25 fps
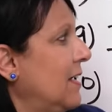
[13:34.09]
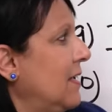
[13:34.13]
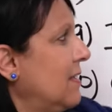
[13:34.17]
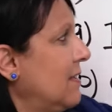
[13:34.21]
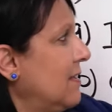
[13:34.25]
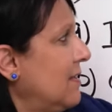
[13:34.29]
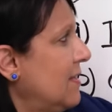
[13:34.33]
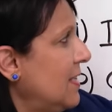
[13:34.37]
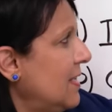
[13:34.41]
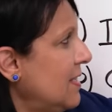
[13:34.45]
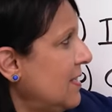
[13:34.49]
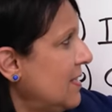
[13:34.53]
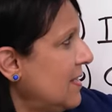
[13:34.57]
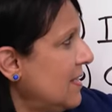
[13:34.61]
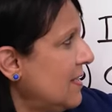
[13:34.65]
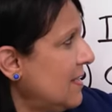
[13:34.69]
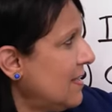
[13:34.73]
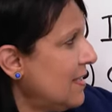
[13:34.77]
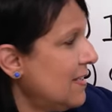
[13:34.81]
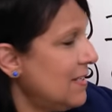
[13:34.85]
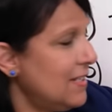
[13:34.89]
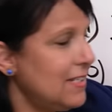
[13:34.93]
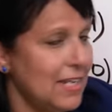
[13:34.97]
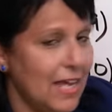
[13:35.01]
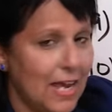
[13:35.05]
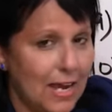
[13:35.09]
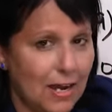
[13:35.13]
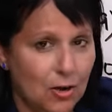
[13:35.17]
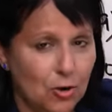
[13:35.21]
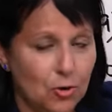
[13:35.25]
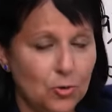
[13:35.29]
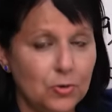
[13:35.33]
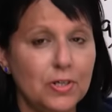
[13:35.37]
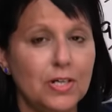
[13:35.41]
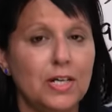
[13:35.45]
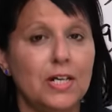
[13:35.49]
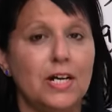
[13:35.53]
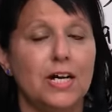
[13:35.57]
This is the
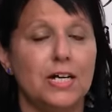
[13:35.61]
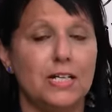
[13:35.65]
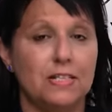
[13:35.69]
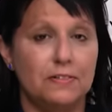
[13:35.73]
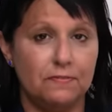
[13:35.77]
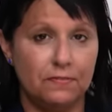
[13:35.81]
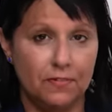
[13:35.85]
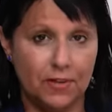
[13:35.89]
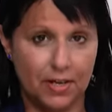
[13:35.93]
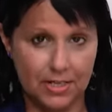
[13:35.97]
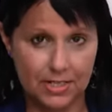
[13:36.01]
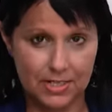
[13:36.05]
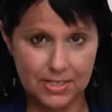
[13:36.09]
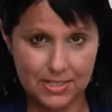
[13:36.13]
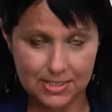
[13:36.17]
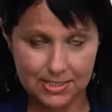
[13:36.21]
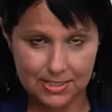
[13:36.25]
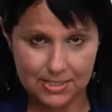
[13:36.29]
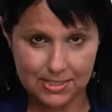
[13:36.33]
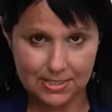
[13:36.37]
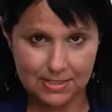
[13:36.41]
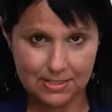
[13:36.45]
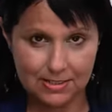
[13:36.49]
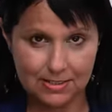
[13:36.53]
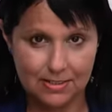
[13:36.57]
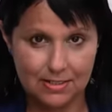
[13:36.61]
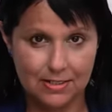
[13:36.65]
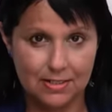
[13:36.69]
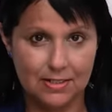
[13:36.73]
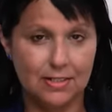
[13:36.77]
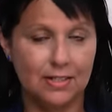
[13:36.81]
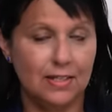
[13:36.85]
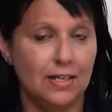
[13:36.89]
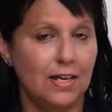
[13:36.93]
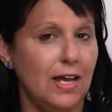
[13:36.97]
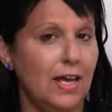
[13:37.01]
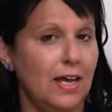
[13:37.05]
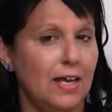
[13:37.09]
noun, advice,
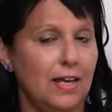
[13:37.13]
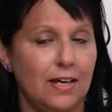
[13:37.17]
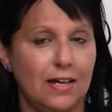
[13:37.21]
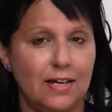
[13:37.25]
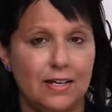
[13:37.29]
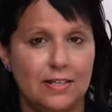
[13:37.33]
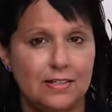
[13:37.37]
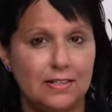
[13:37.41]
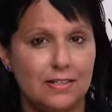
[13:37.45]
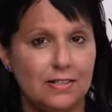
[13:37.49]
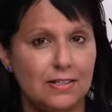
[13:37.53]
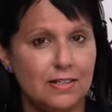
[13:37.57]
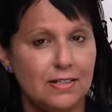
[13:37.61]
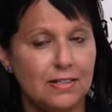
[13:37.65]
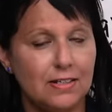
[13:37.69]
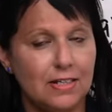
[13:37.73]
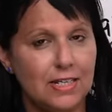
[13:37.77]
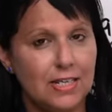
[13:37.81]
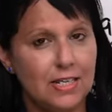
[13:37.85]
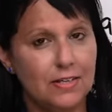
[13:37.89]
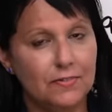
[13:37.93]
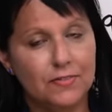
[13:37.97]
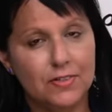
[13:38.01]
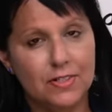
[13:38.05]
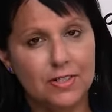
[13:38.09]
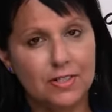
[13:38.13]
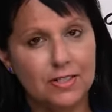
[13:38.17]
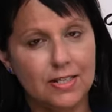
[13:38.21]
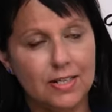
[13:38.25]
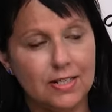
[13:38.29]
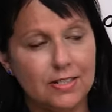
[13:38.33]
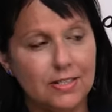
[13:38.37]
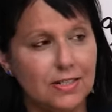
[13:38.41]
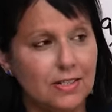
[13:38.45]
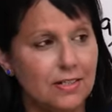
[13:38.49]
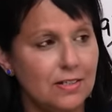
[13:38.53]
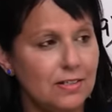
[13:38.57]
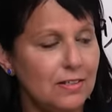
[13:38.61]
and even
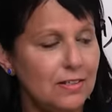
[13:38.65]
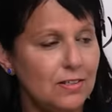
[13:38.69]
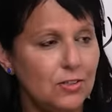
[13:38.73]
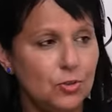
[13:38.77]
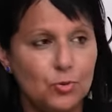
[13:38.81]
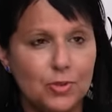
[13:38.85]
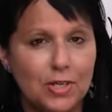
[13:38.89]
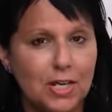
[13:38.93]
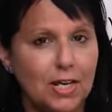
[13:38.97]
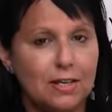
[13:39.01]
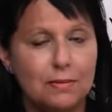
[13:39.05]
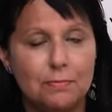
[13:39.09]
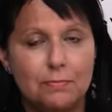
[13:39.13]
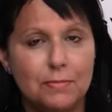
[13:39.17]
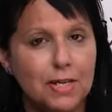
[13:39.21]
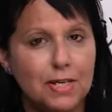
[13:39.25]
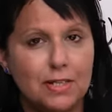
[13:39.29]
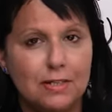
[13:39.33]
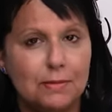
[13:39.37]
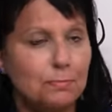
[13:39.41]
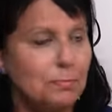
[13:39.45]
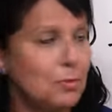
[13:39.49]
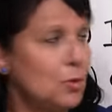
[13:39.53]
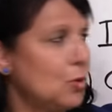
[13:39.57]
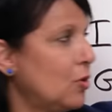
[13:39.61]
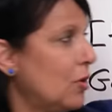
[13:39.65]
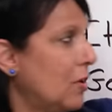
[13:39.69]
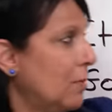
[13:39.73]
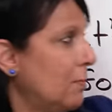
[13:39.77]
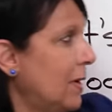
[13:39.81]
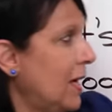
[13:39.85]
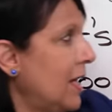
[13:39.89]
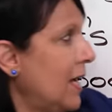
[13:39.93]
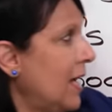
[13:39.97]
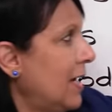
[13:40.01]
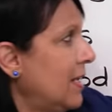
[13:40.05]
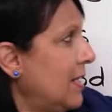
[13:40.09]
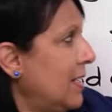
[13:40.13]
it, you can't make it plural
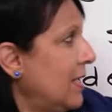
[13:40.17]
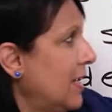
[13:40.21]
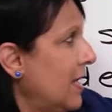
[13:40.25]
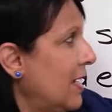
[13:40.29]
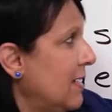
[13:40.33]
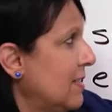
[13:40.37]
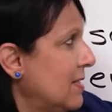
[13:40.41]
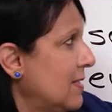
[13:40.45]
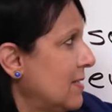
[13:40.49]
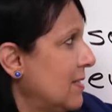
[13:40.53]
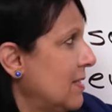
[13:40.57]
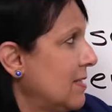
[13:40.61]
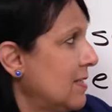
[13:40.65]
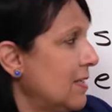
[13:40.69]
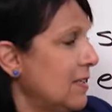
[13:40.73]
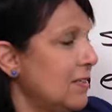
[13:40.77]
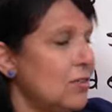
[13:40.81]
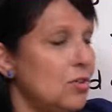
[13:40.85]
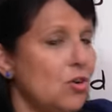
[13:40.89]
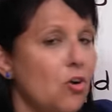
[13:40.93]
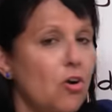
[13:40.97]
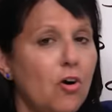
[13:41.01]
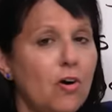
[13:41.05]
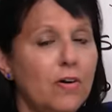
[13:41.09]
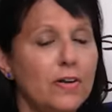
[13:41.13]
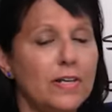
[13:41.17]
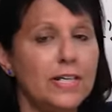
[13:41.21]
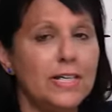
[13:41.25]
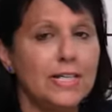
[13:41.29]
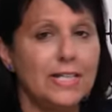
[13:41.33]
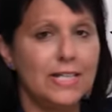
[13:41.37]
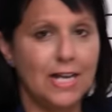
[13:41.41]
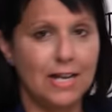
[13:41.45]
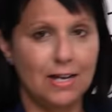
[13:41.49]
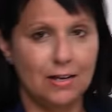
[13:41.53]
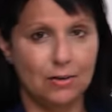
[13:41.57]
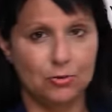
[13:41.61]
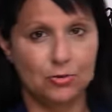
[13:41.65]
by adding s. It's a
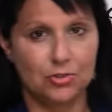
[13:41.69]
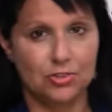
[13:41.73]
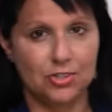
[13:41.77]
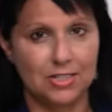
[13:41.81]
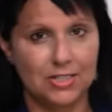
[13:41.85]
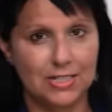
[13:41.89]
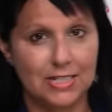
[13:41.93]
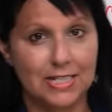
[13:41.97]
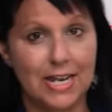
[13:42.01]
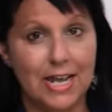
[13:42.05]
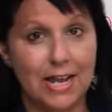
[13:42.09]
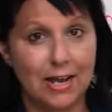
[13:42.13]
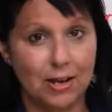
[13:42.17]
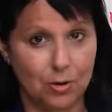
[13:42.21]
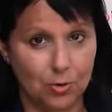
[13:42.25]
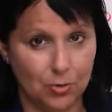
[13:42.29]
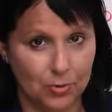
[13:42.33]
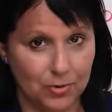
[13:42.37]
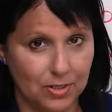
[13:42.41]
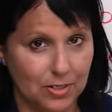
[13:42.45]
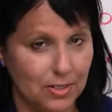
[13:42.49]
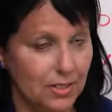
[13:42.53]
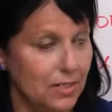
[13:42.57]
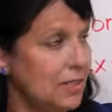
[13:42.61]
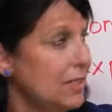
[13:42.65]
non-count noun.